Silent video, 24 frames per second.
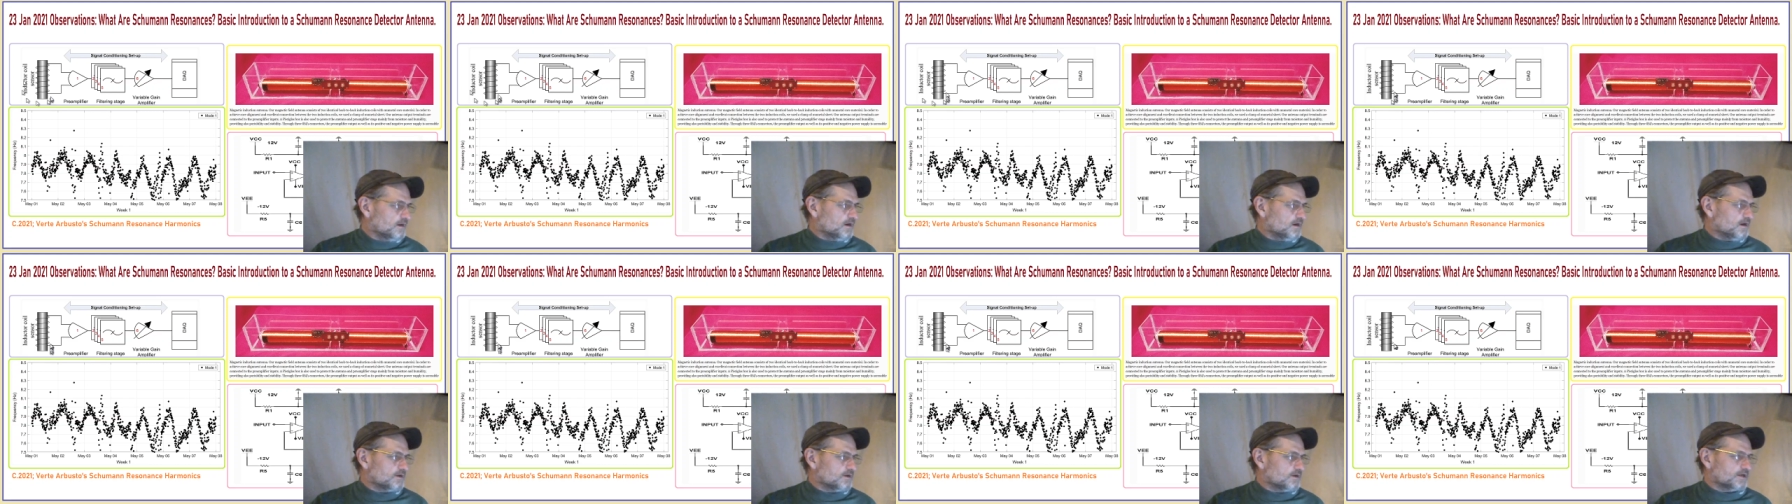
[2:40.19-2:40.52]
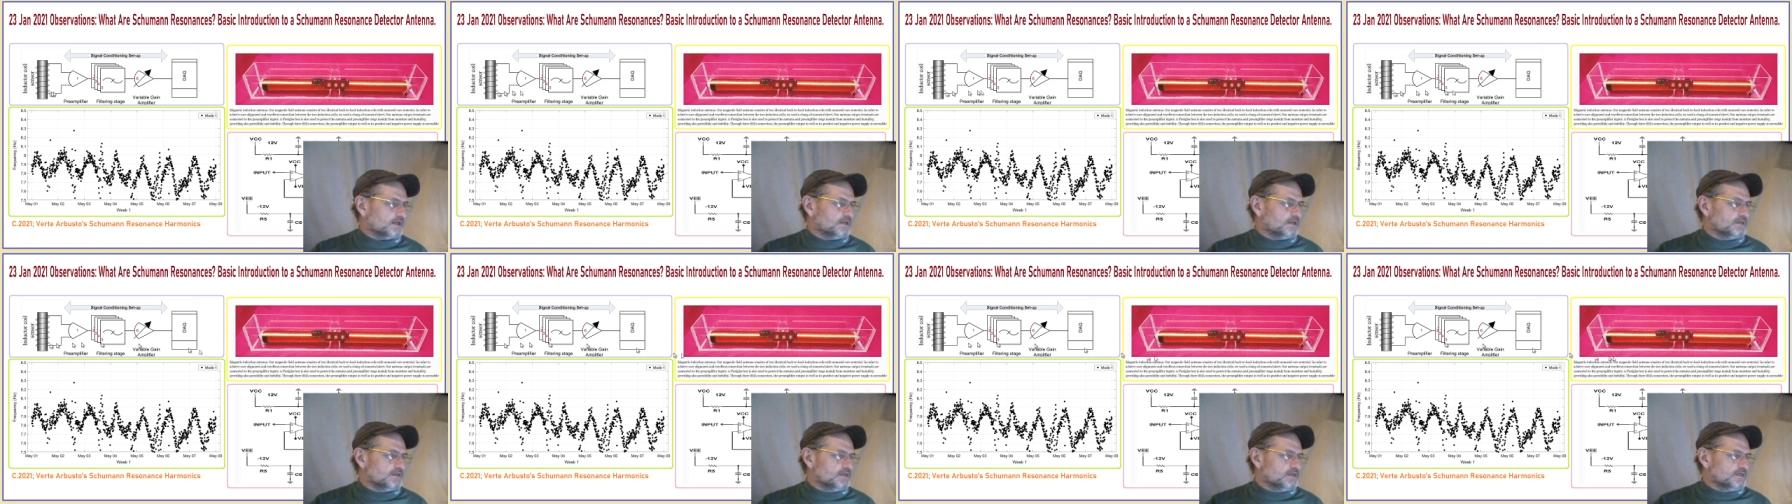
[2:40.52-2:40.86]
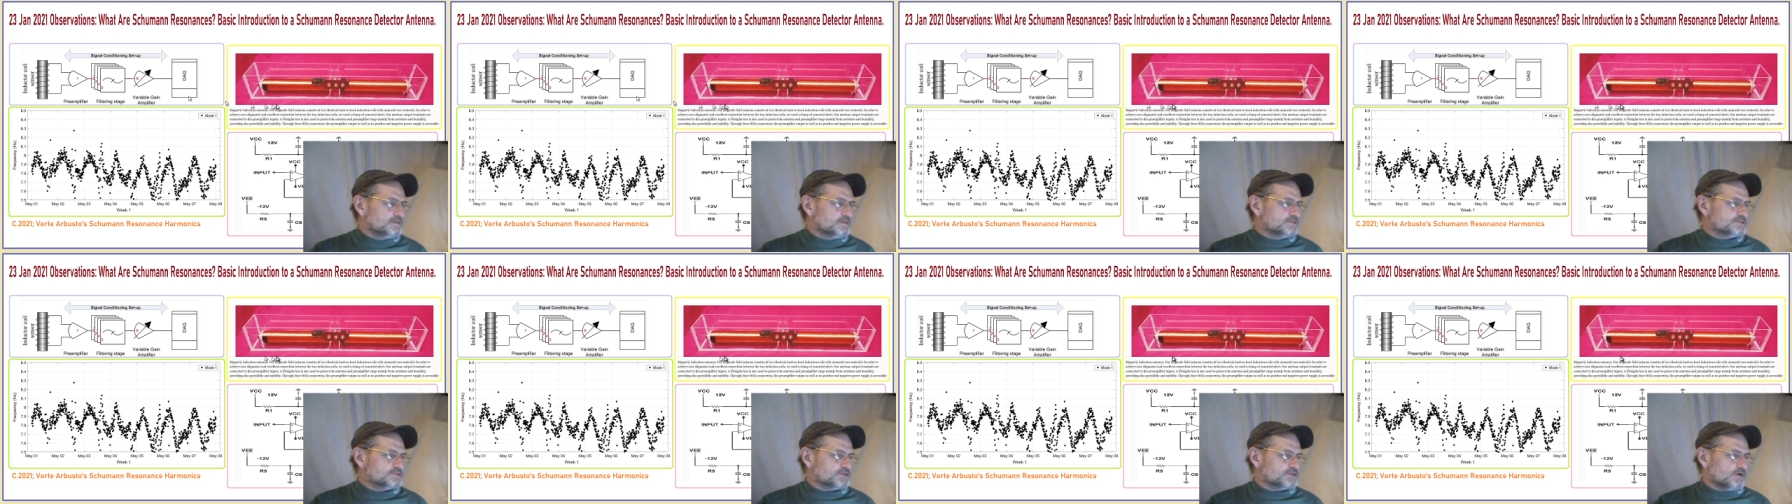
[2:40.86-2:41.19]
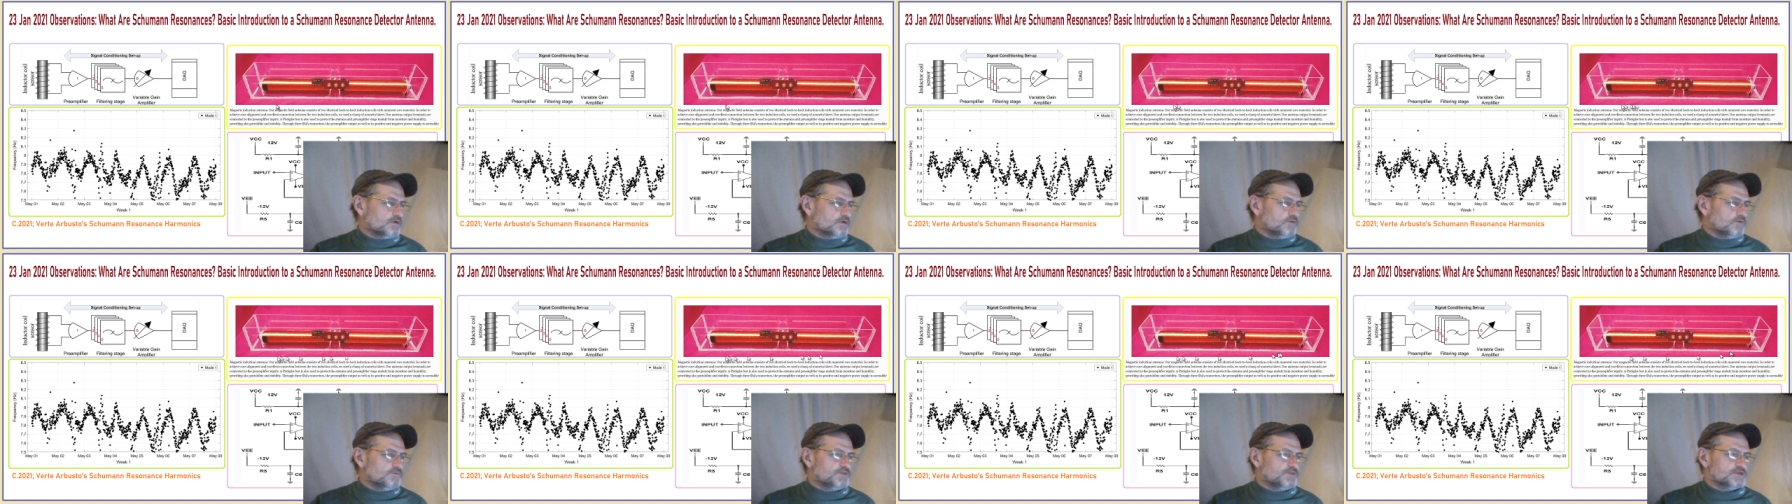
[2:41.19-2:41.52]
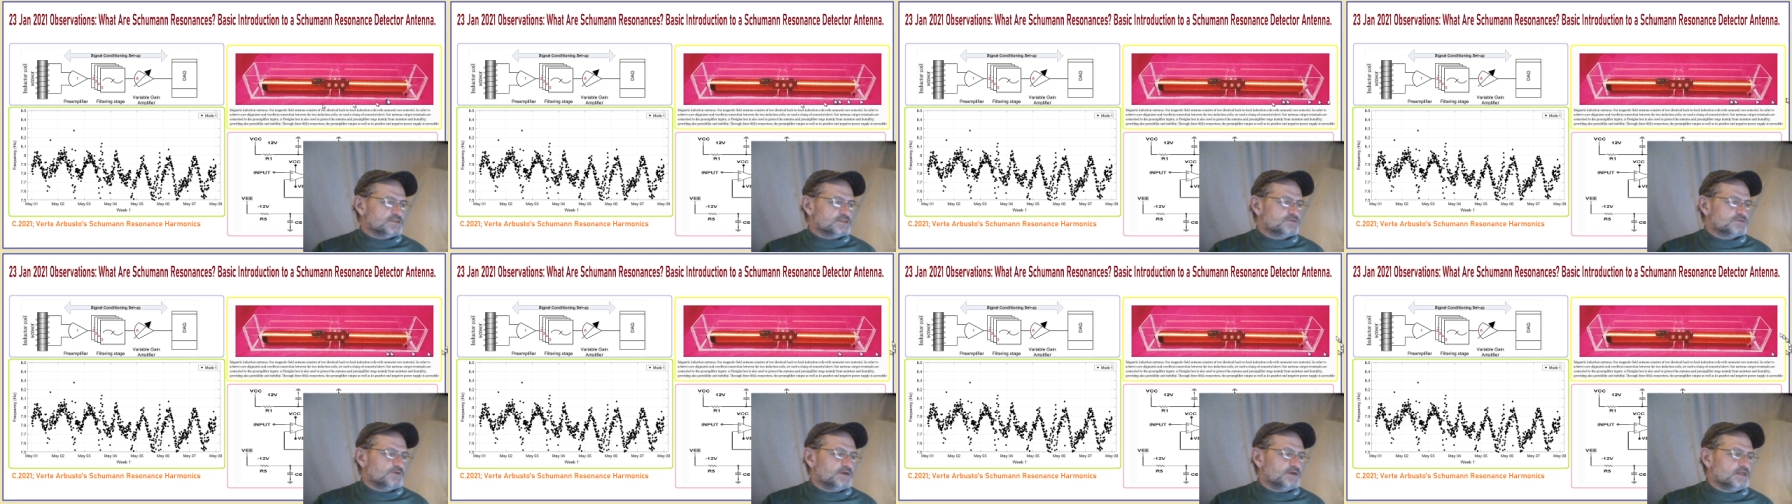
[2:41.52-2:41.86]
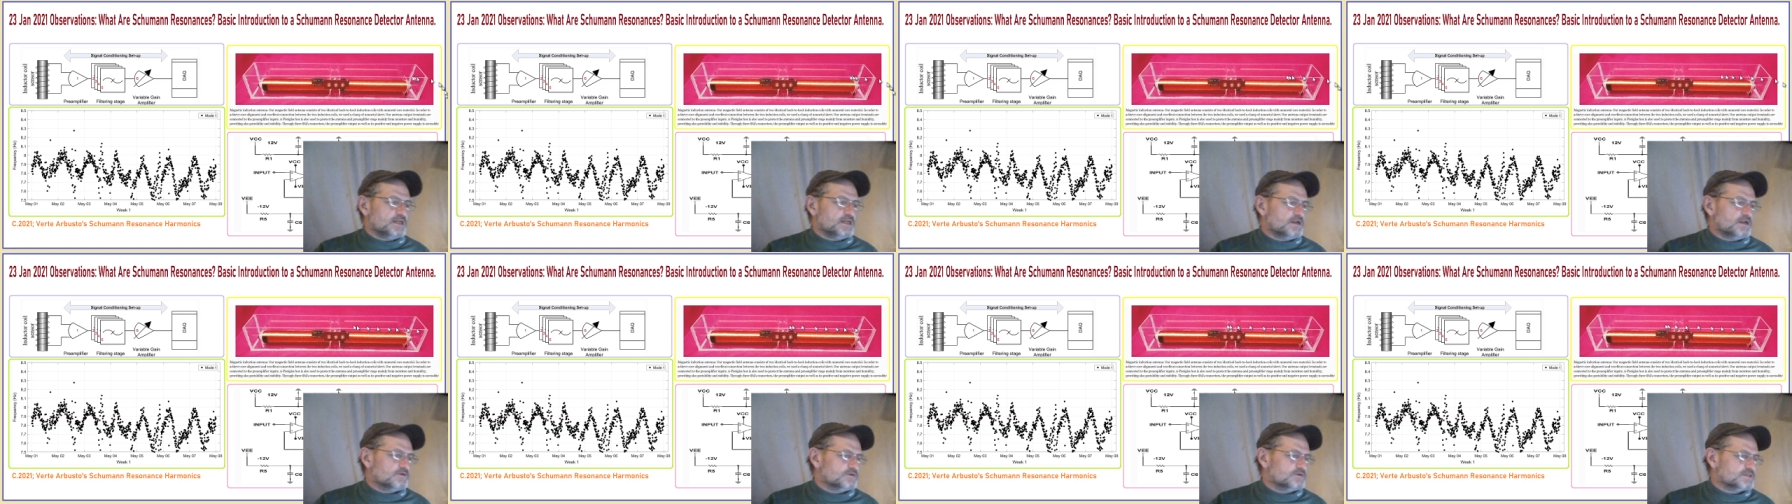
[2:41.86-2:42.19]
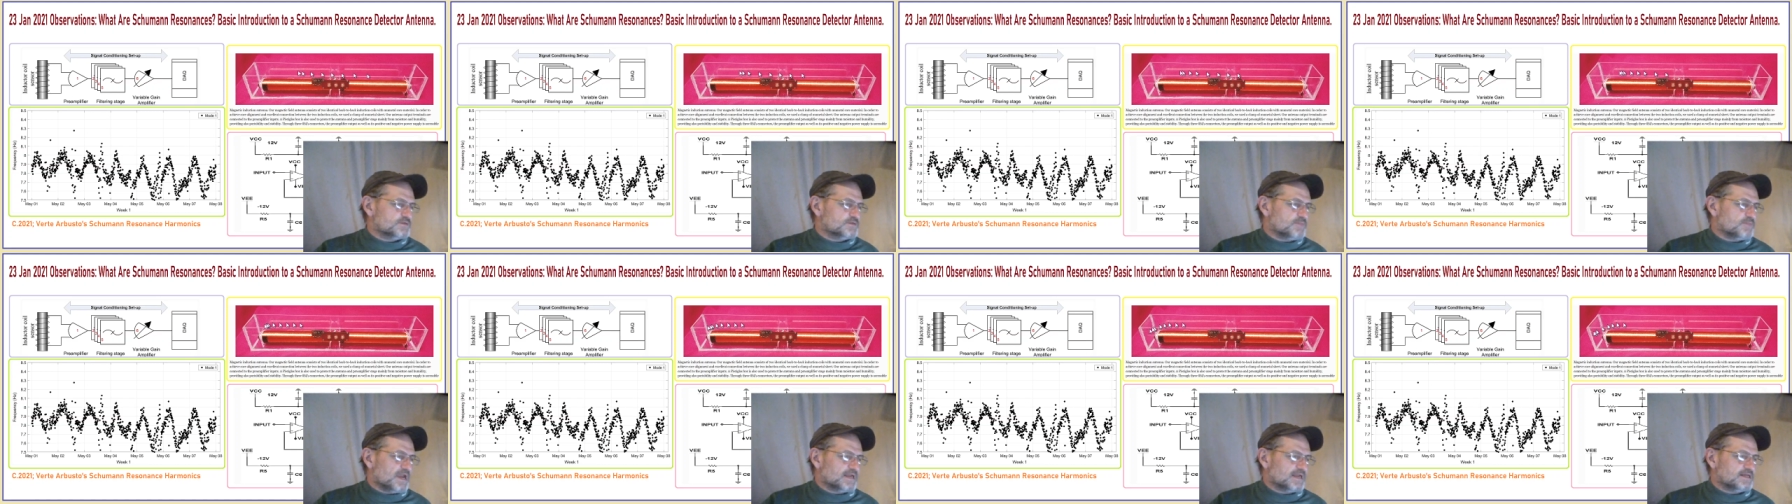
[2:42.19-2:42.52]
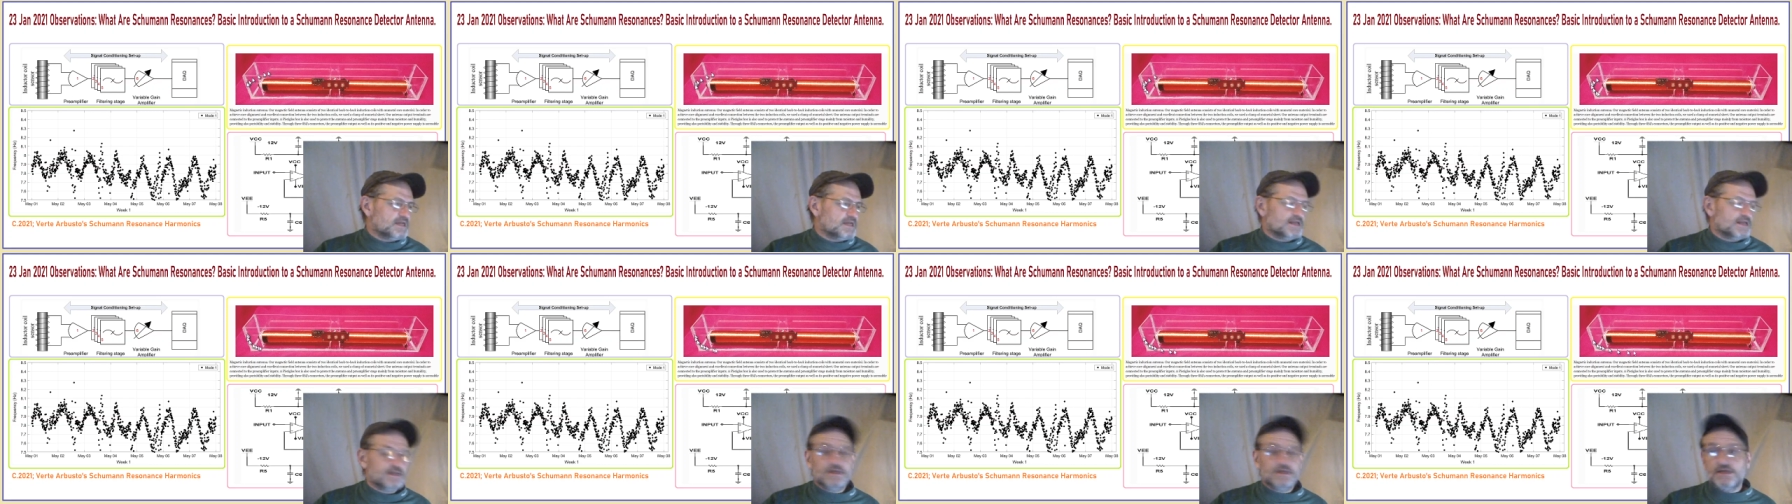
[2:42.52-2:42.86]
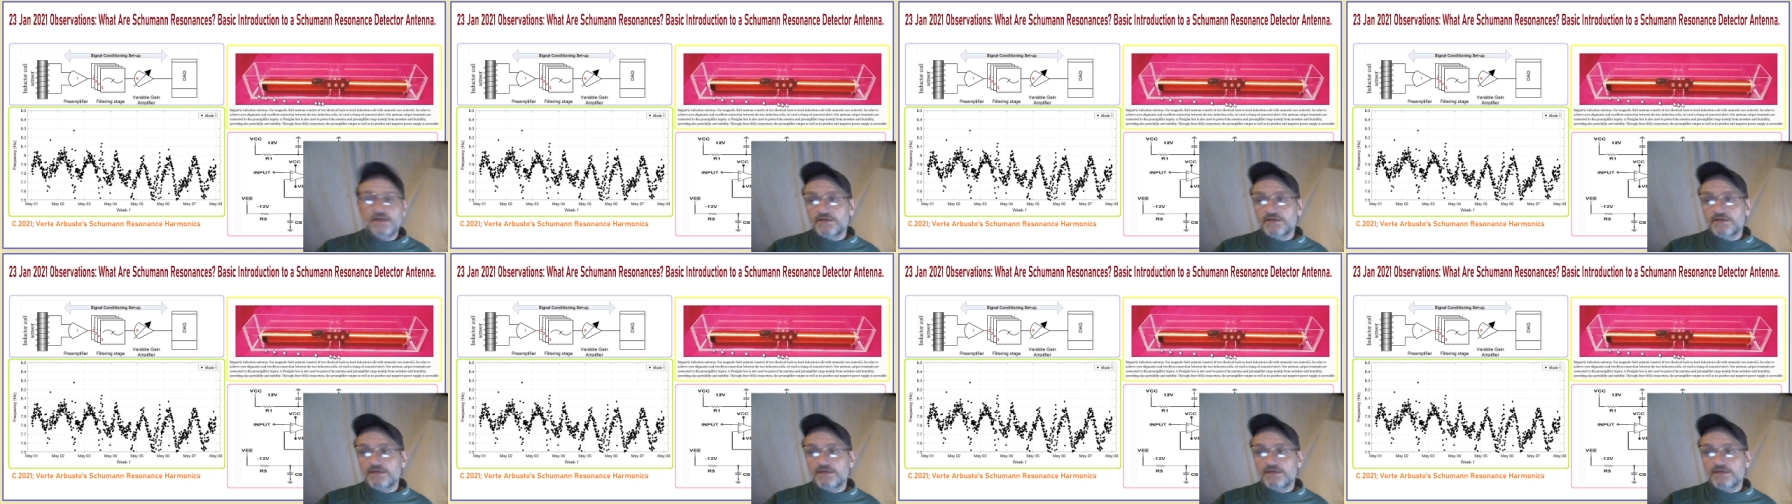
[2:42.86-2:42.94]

Okay, so this right here is a magnetic